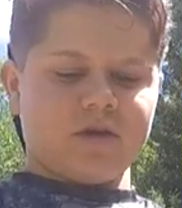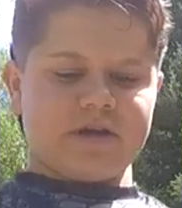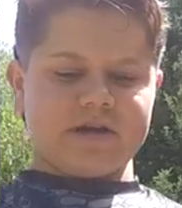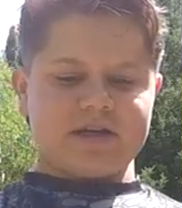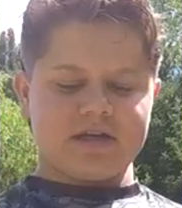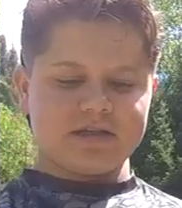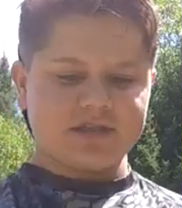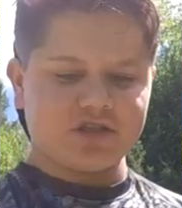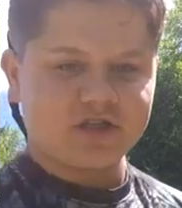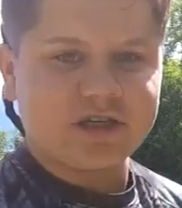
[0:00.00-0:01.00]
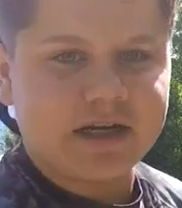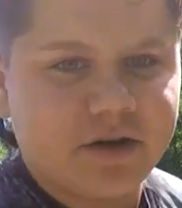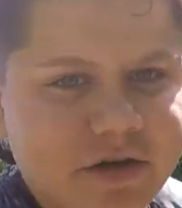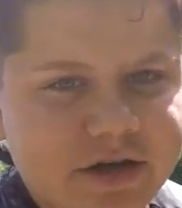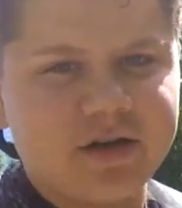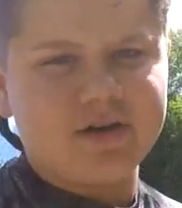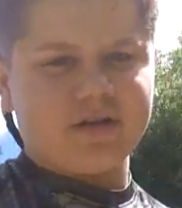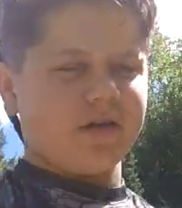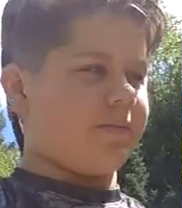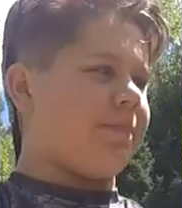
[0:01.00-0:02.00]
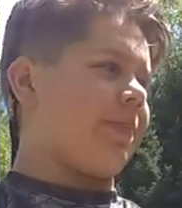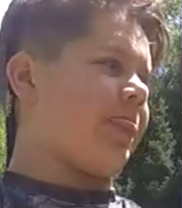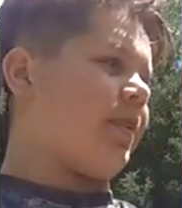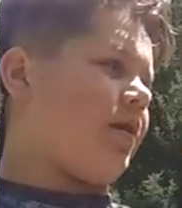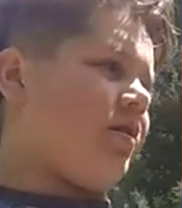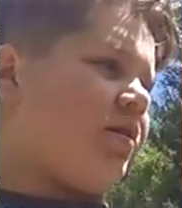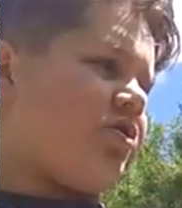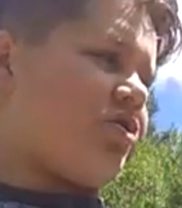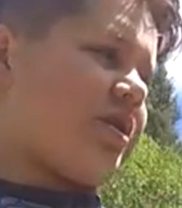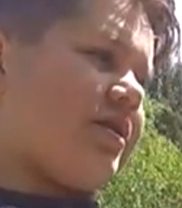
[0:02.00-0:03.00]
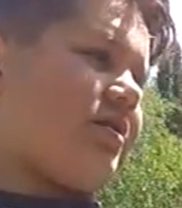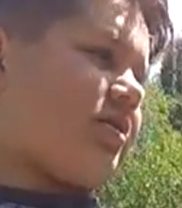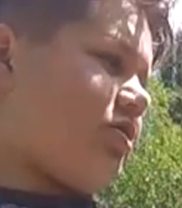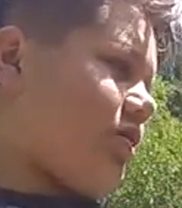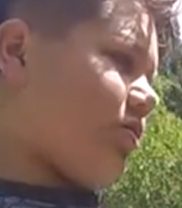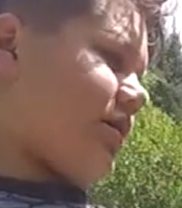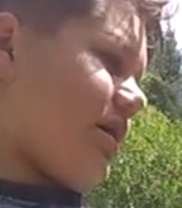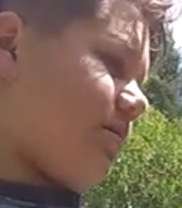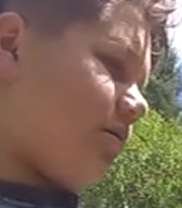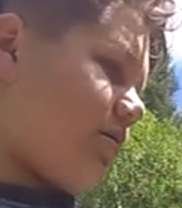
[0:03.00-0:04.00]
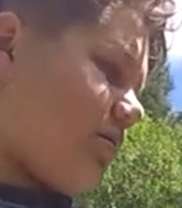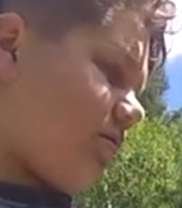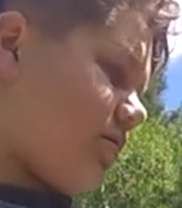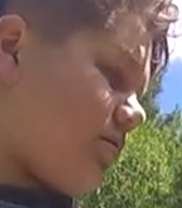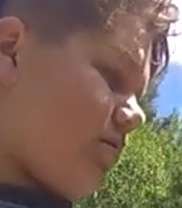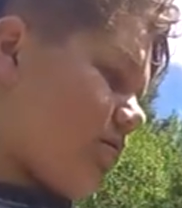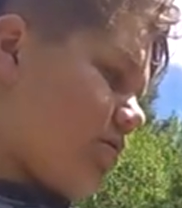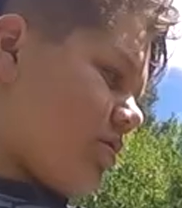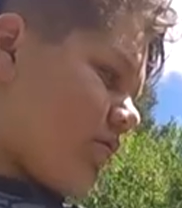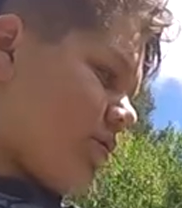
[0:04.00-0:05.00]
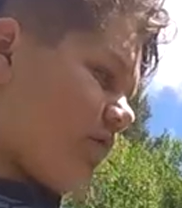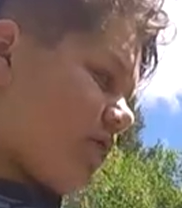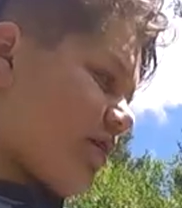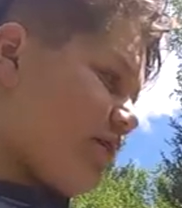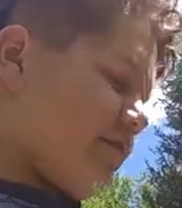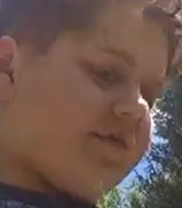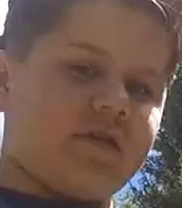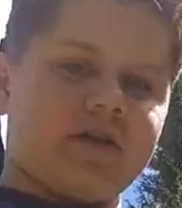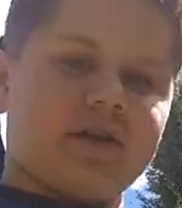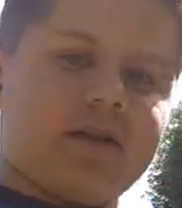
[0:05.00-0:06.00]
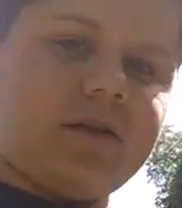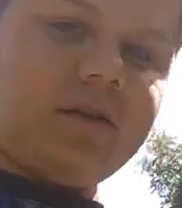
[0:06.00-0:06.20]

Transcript: Alright guys, I just got out here. Um, just got to the trout cabin. The river's kind of flooded. I